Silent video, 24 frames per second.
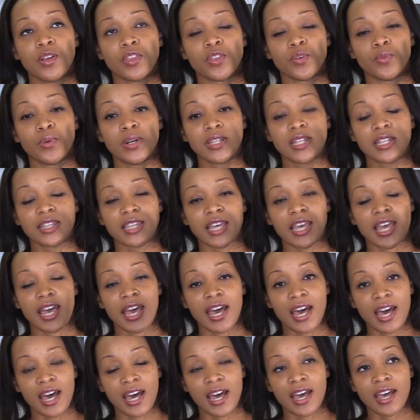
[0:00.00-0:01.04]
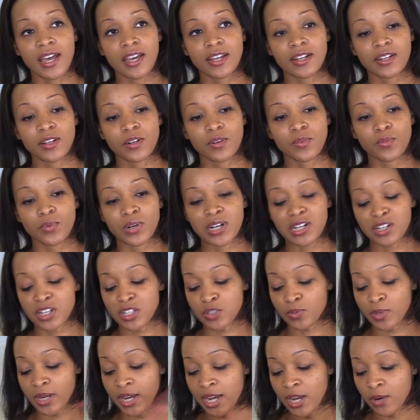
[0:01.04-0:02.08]
the one that they had,
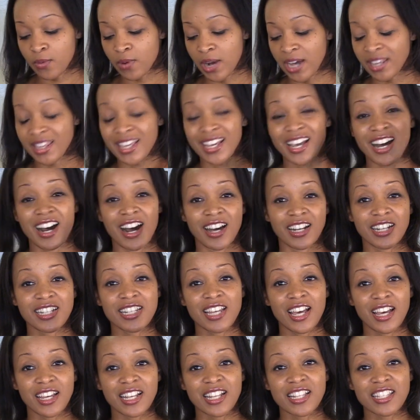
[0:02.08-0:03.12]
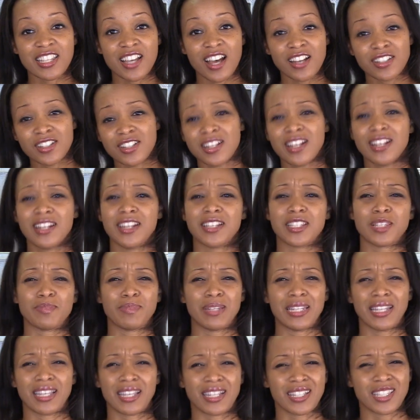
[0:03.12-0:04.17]
because I like hot Italian sausage, and doesn't
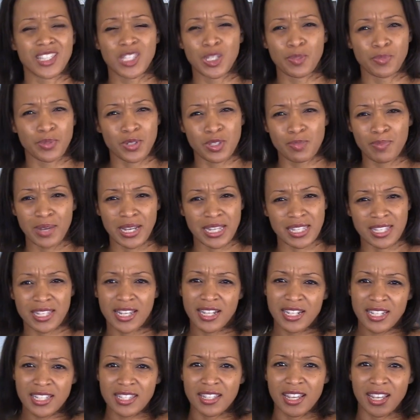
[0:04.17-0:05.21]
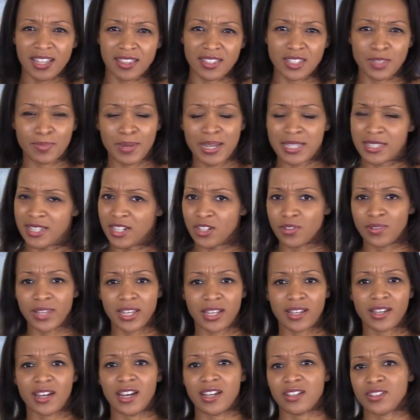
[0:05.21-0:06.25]
mean it's super spicy. I just like the spice. I don't
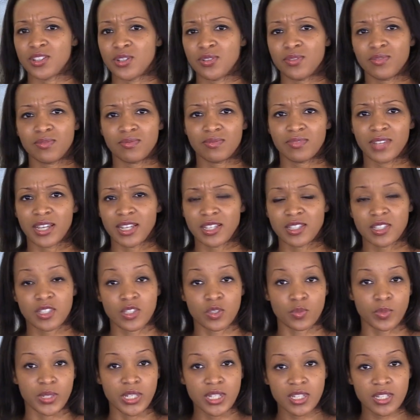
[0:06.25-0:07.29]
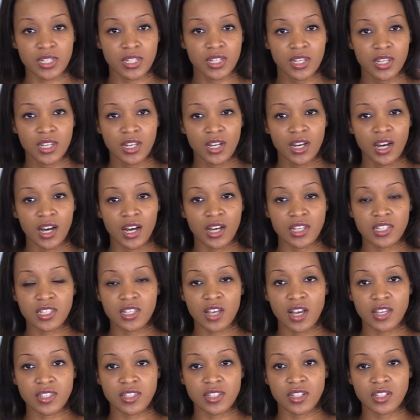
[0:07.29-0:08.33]
like sweet
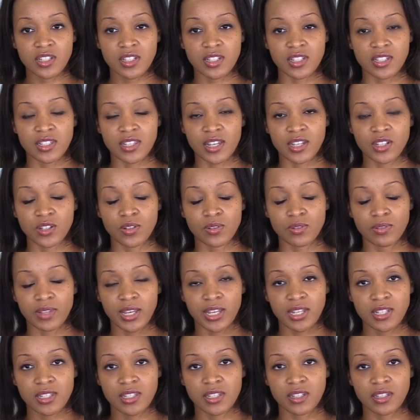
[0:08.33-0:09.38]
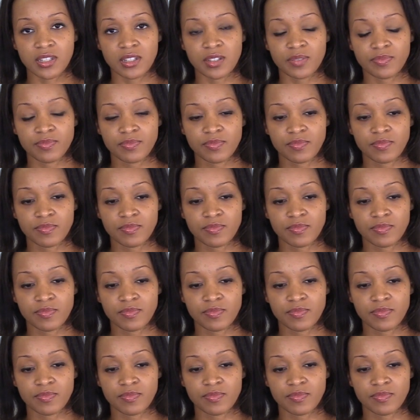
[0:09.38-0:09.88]
sausage, because I don't like to